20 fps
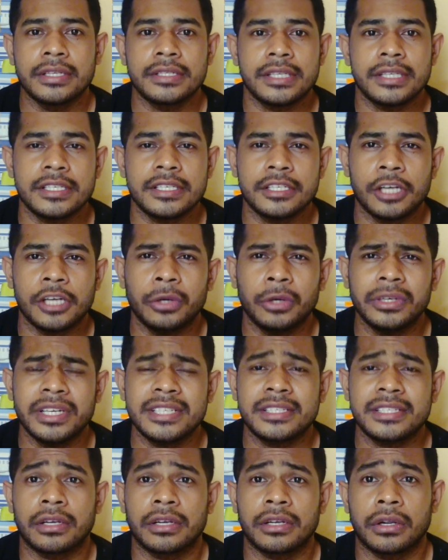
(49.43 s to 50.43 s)
She is known
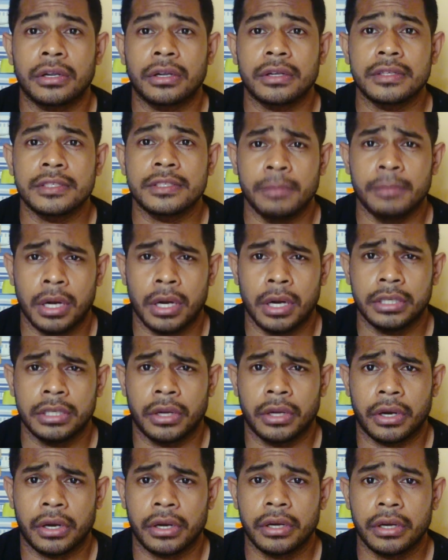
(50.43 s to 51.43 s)
as a smart
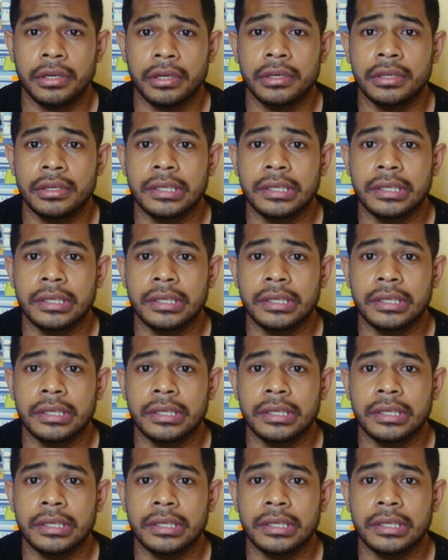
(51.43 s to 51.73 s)
girl